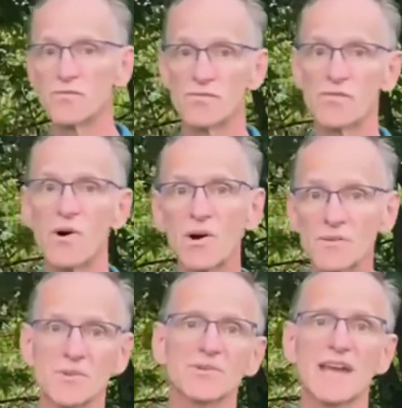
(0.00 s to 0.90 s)

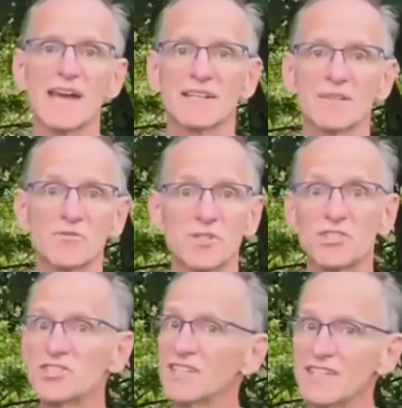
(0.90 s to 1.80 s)
farther that if we
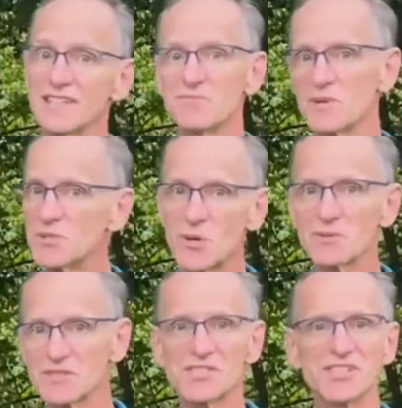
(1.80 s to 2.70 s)
cheat, but
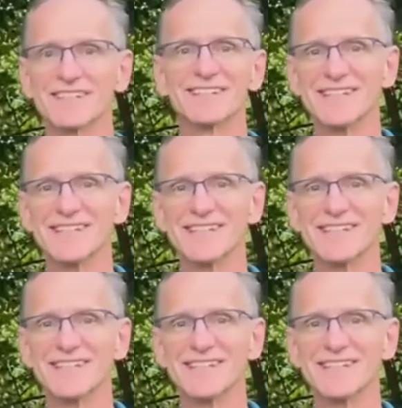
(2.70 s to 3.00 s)
don't cheat.